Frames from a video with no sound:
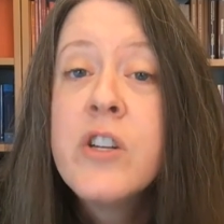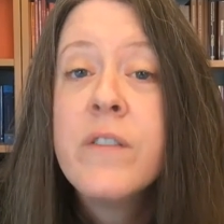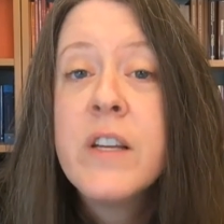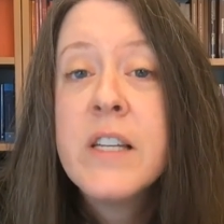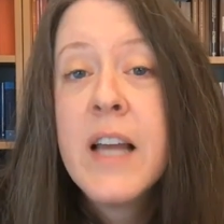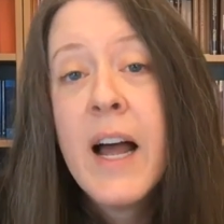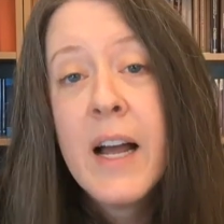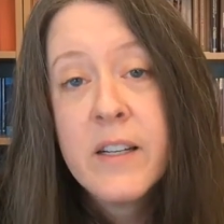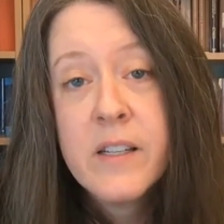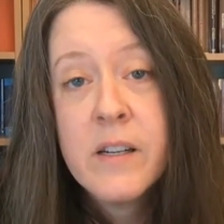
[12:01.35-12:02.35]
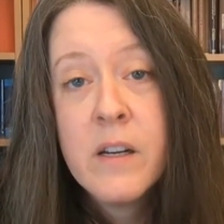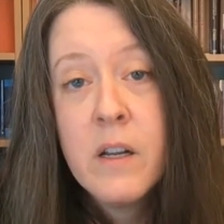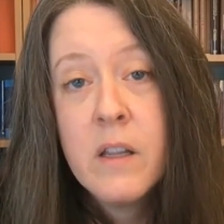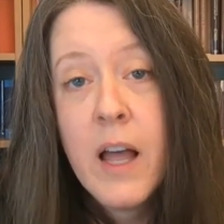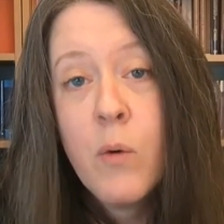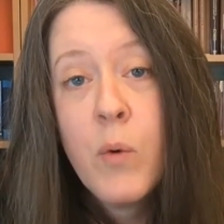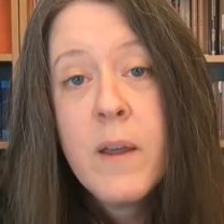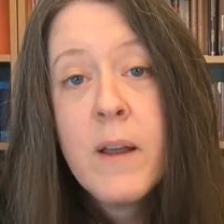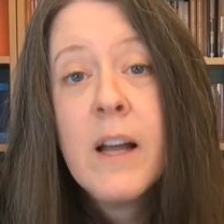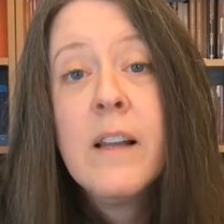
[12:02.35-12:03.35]
of the tax that
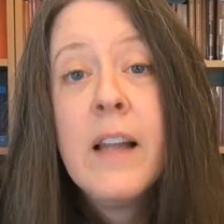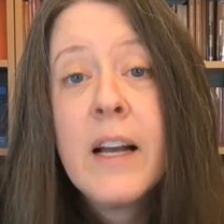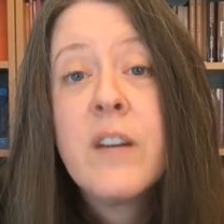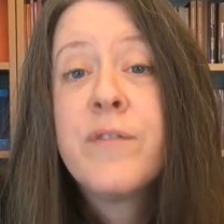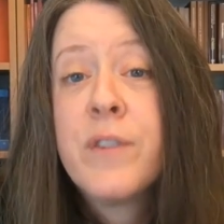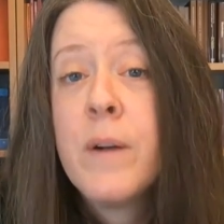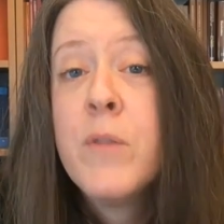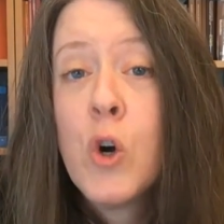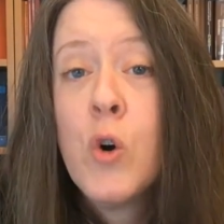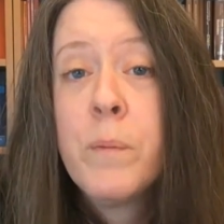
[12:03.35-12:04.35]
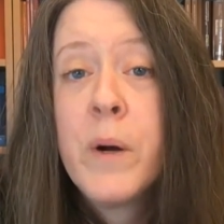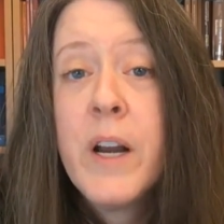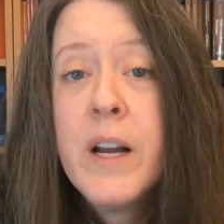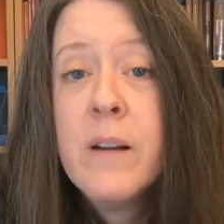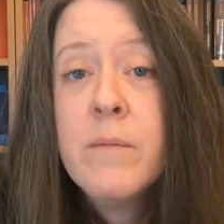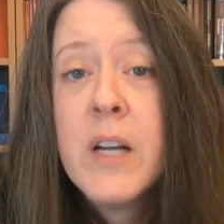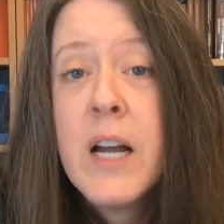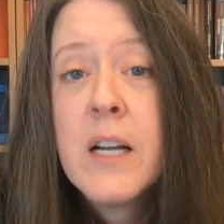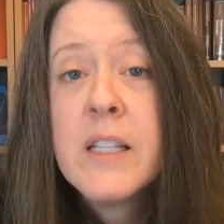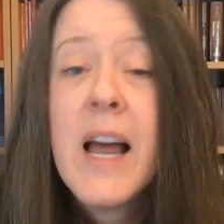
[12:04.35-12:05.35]
we collect from the corporate income
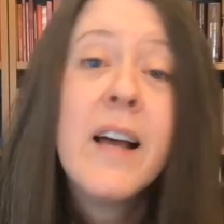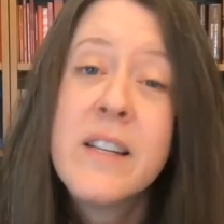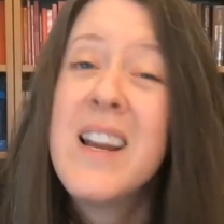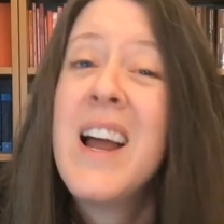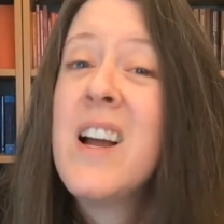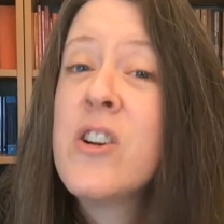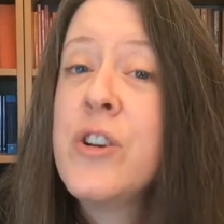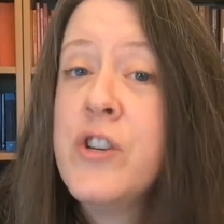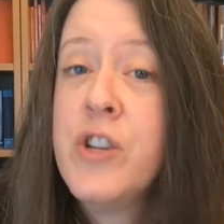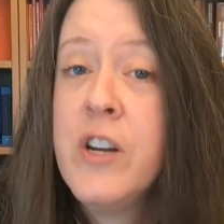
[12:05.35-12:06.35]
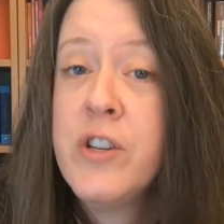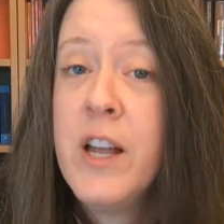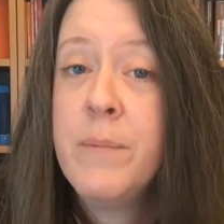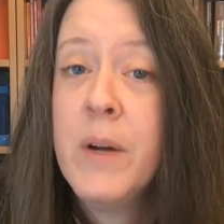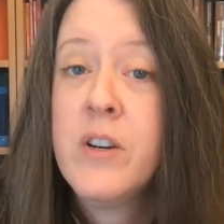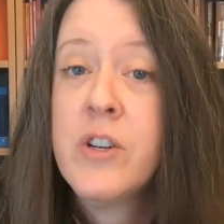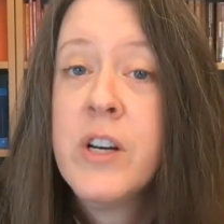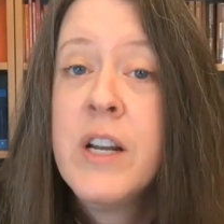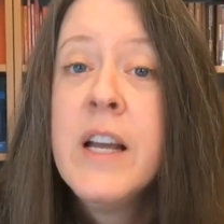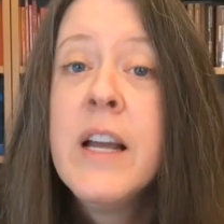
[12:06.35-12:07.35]
tax hasn't actually changed that much.